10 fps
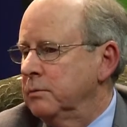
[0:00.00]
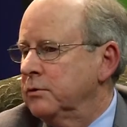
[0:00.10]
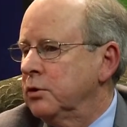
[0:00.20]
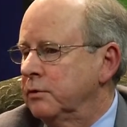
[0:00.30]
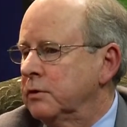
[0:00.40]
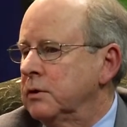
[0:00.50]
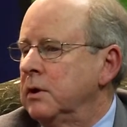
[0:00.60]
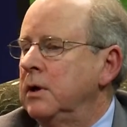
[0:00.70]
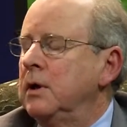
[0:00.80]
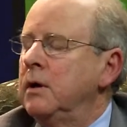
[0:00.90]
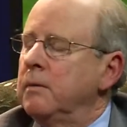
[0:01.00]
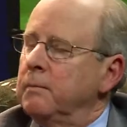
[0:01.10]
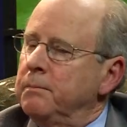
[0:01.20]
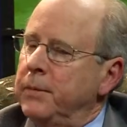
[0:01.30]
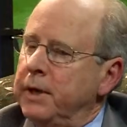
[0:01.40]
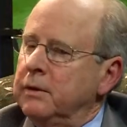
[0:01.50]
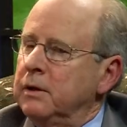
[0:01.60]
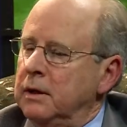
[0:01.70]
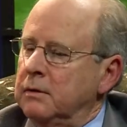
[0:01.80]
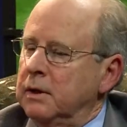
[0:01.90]
service, but
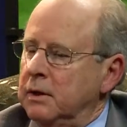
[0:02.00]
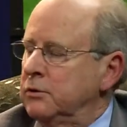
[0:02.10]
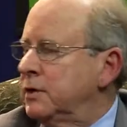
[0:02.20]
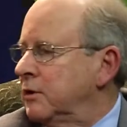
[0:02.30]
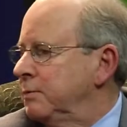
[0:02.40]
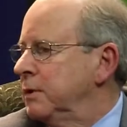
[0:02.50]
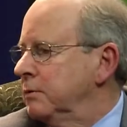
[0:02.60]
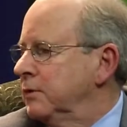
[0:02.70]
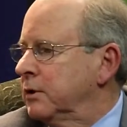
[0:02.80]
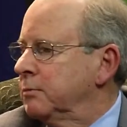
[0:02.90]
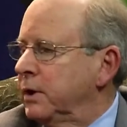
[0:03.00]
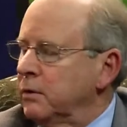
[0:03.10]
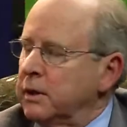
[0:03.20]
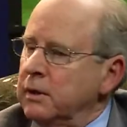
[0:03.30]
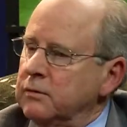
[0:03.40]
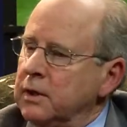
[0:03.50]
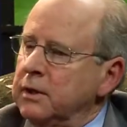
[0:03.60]
it just has to be affected by Hurricane Sandy. It has